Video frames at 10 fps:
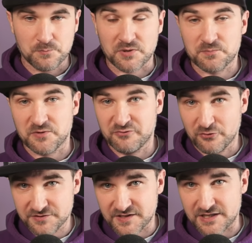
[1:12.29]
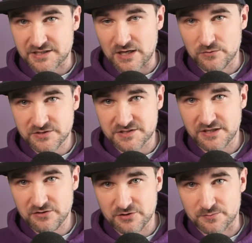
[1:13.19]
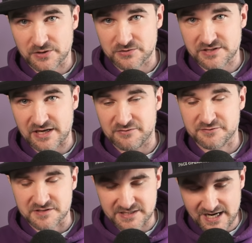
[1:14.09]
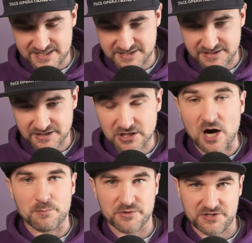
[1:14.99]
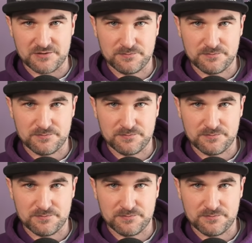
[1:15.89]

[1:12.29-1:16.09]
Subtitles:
But before that, I want to tell you about a fantastic company.